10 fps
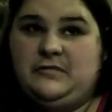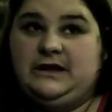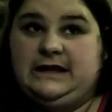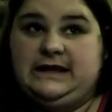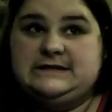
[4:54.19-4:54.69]

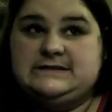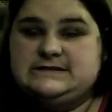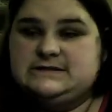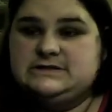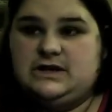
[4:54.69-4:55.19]
please
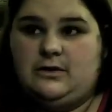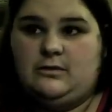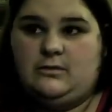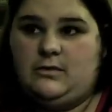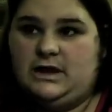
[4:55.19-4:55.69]

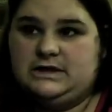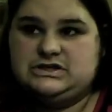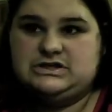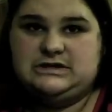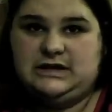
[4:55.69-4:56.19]
don't
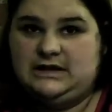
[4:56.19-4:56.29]
watch